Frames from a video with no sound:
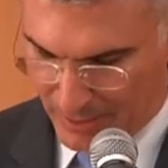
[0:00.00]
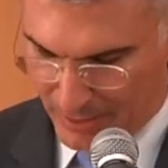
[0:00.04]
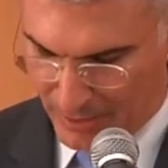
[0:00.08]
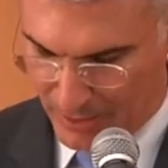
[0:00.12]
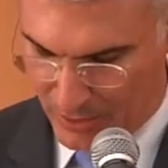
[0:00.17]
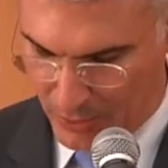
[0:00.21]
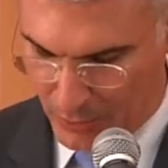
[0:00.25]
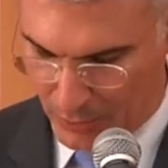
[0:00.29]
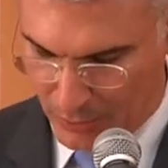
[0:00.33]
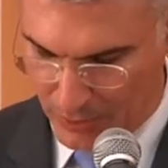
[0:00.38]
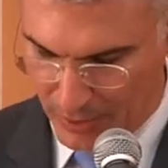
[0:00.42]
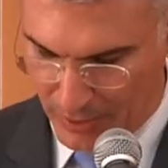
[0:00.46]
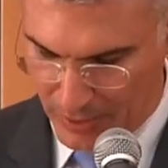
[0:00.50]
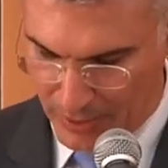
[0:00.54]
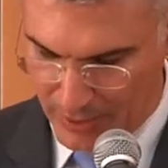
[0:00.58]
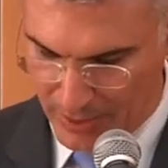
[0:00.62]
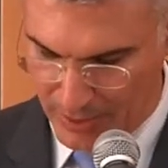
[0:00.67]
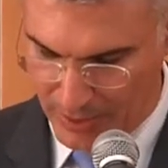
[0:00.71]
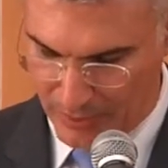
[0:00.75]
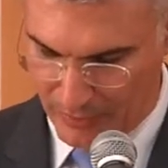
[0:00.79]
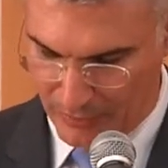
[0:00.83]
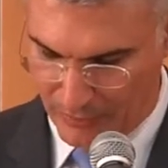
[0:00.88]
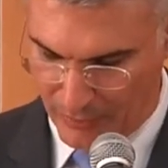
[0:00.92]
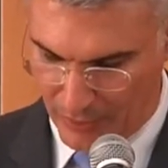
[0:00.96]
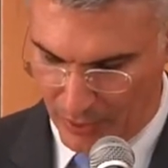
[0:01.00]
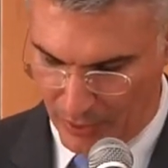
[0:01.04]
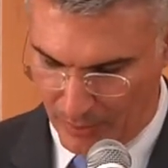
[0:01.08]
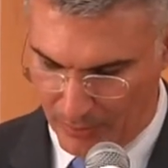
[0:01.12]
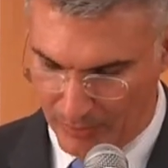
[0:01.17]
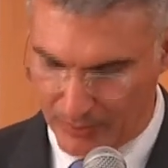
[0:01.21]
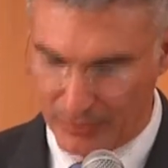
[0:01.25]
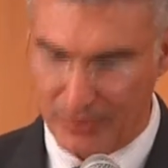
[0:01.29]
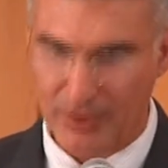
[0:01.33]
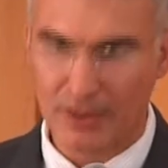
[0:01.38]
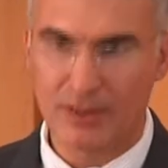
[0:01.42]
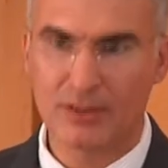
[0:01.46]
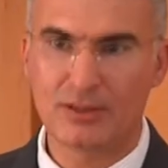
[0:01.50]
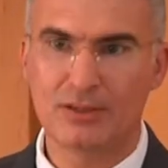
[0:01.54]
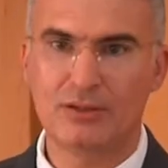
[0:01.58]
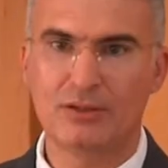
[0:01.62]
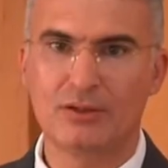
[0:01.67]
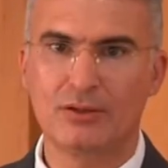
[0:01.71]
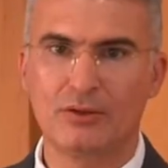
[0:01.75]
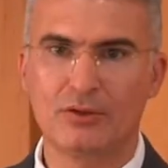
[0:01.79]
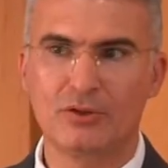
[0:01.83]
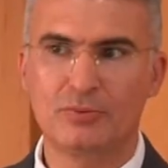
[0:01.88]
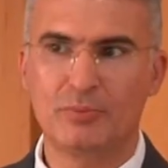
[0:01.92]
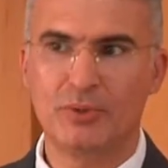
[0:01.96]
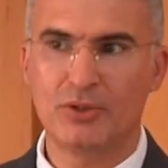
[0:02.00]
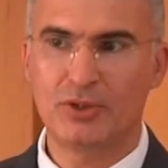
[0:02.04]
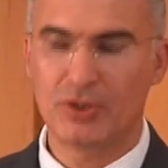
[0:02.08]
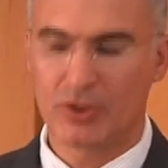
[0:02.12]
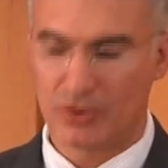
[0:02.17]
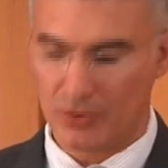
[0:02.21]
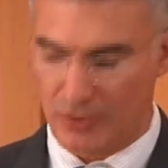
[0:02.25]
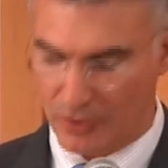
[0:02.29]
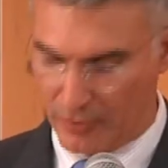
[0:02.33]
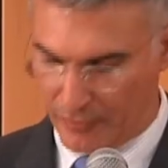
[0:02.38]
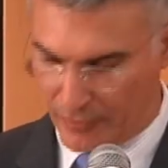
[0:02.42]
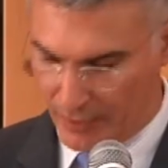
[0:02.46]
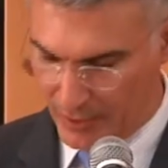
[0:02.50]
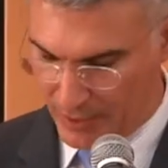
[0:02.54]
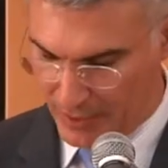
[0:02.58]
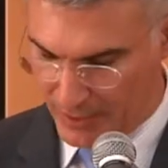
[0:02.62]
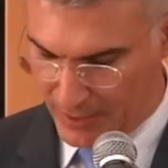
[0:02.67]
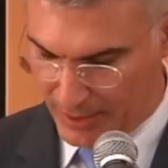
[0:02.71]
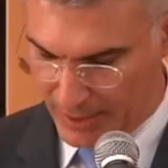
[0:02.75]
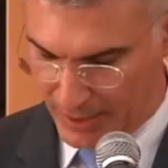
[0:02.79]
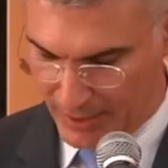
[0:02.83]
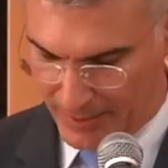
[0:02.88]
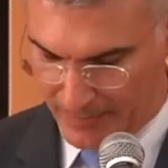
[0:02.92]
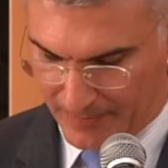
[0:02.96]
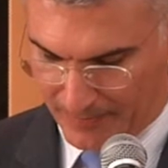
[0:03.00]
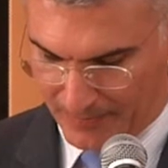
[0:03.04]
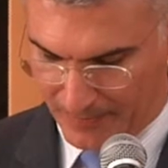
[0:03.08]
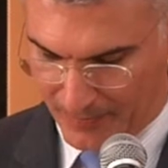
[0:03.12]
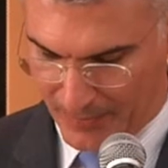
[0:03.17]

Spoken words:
students from this auspicious university.